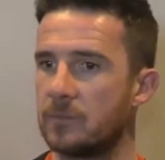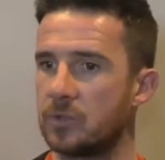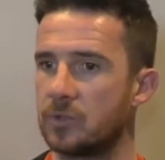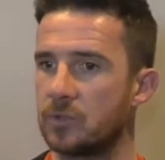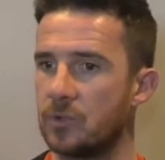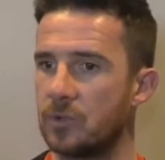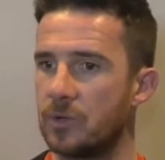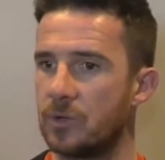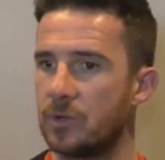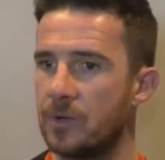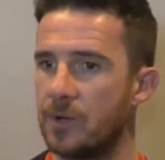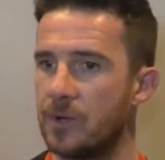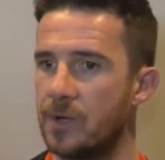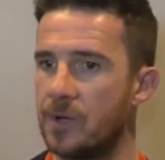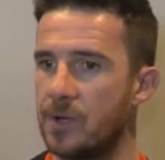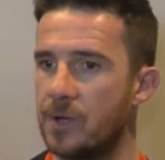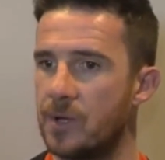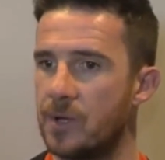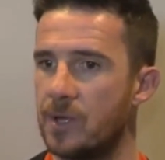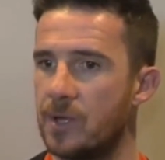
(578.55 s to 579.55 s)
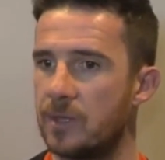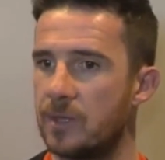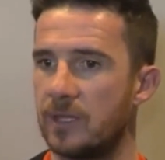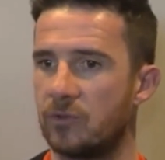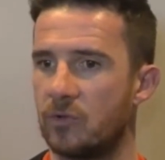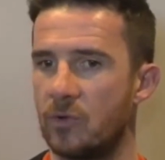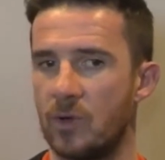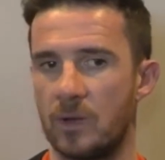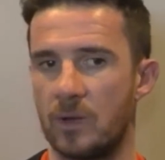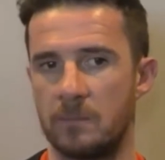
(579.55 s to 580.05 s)
So they
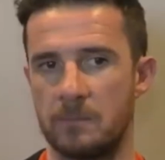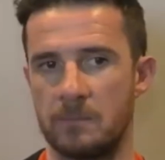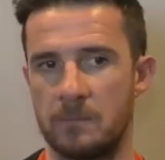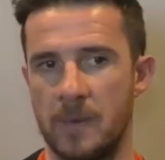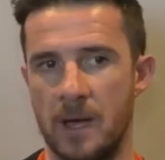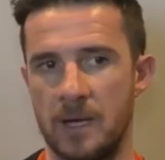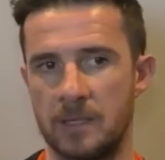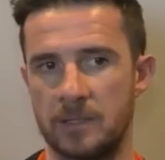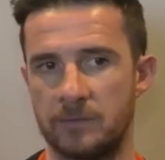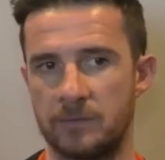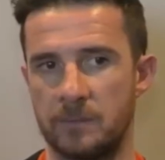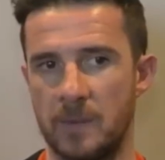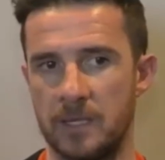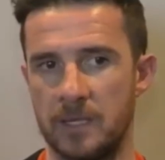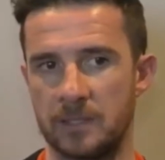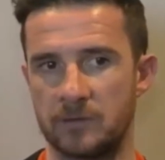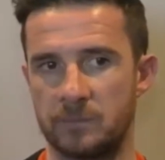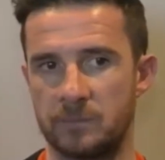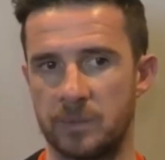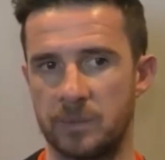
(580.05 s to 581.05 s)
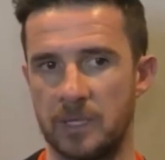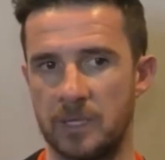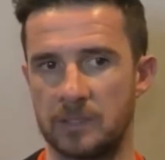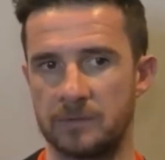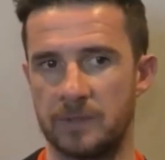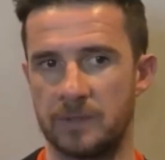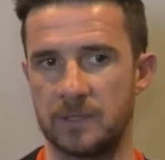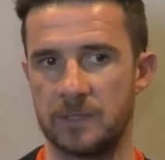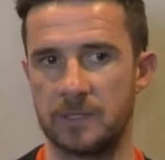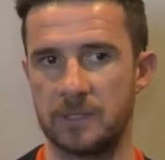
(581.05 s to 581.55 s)
two are massive players
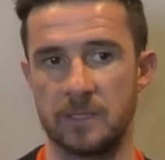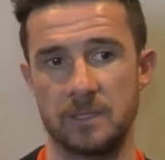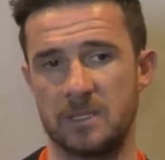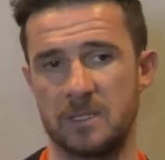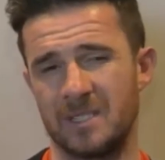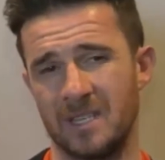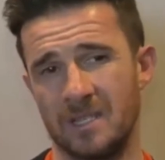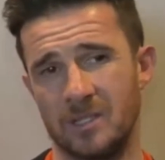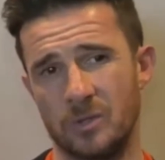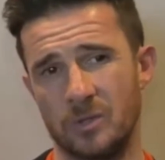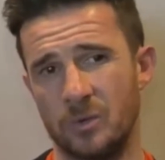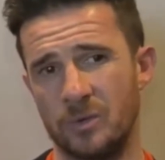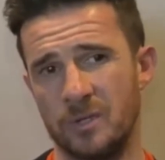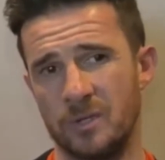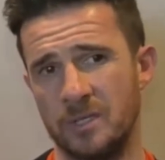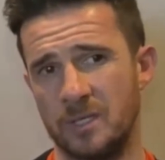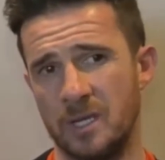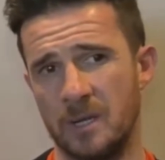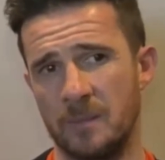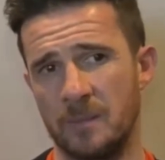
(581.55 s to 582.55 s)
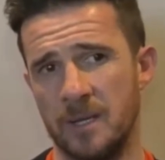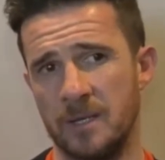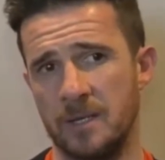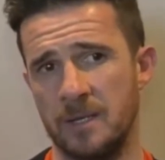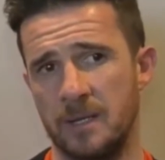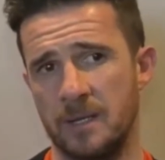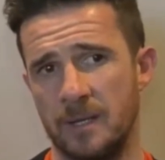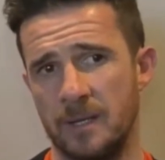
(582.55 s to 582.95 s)
for us, and since Tony's come in,